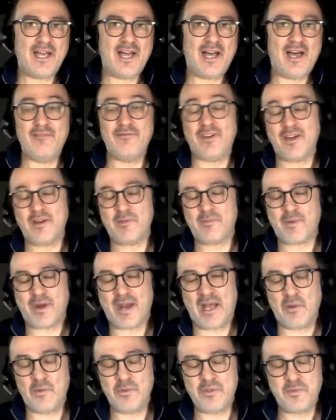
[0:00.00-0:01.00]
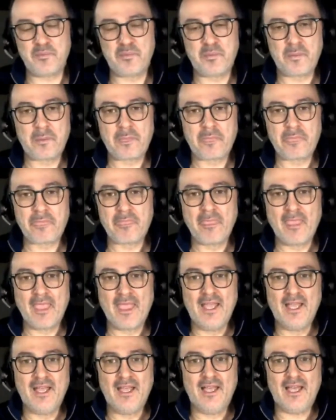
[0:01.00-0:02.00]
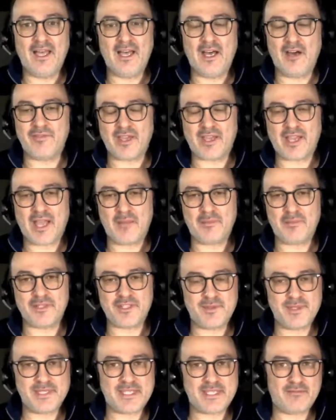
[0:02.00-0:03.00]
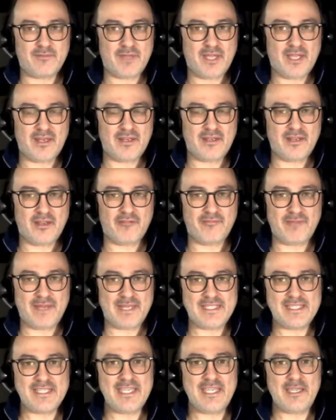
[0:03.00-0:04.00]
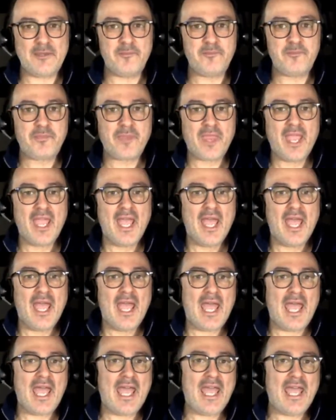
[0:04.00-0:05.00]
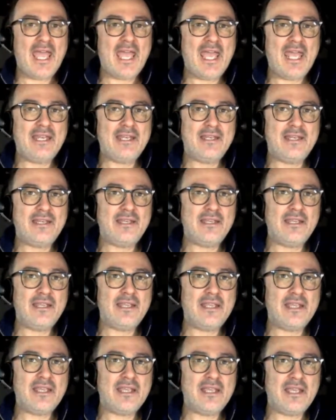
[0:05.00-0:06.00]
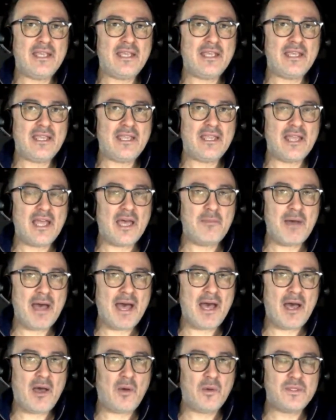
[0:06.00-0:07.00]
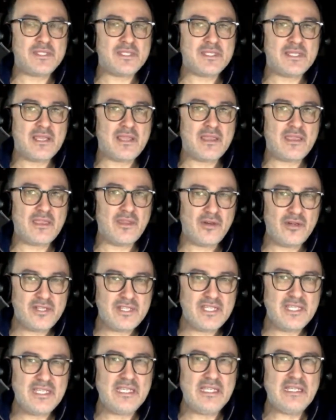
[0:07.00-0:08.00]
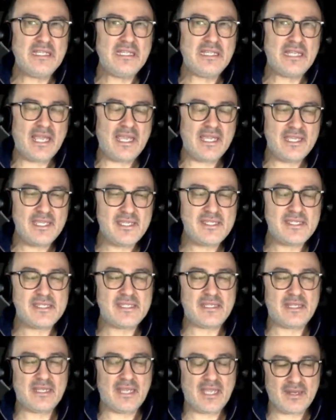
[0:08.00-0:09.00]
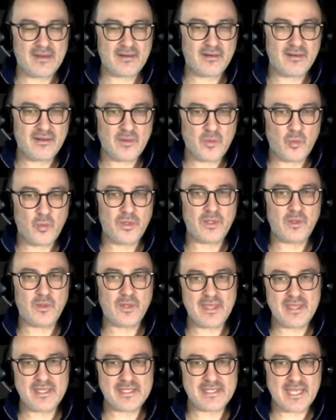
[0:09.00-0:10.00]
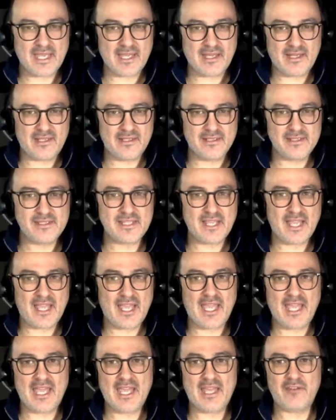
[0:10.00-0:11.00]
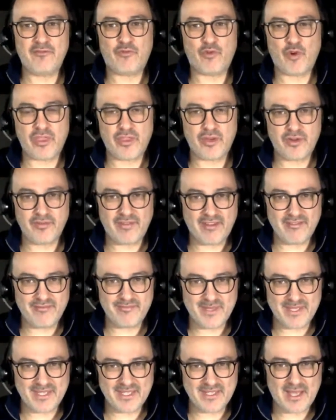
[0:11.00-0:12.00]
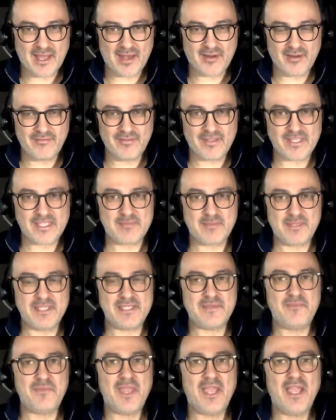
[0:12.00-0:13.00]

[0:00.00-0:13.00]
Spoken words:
I'm very proud of the accomplishments of my team. And about 30 days later, we look at the sales, and for a $35 million investment,